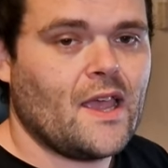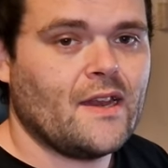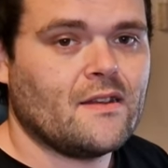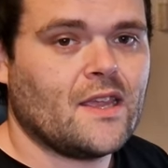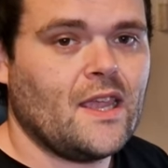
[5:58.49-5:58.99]

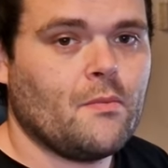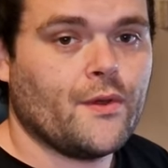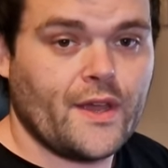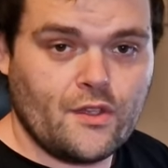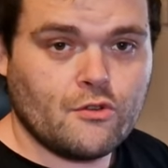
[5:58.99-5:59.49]
end
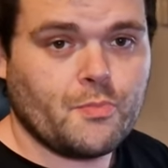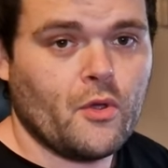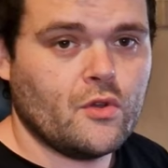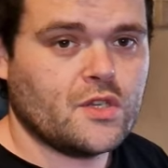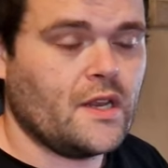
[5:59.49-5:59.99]
keyboard I use
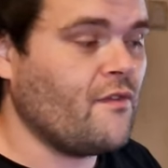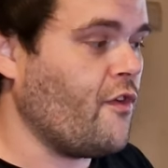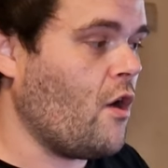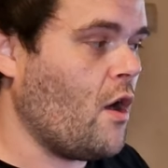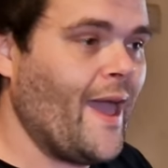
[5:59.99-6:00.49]
personally
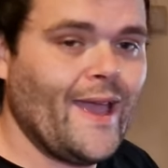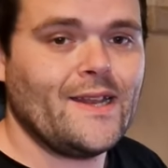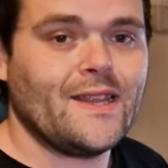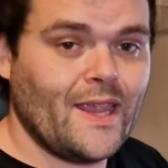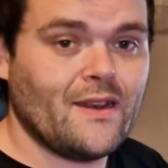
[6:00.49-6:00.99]
for
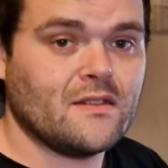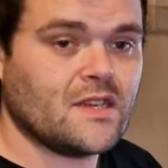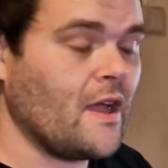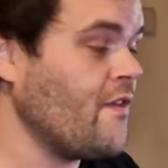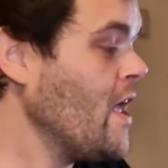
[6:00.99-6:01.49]
editing and
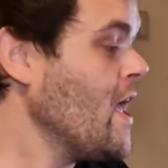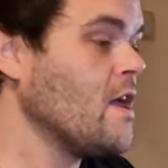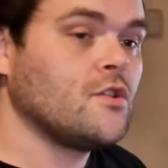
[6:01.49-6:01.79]
stuff.